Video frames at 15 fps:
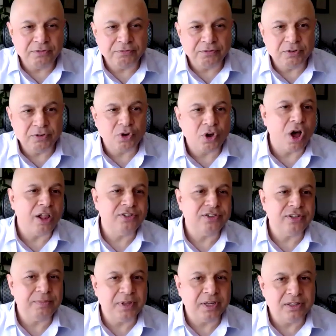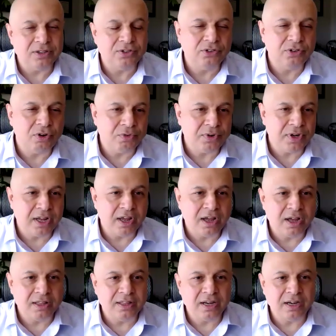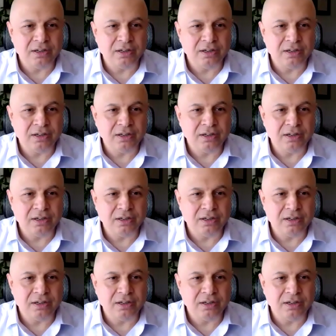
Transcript: if you call something dystonia,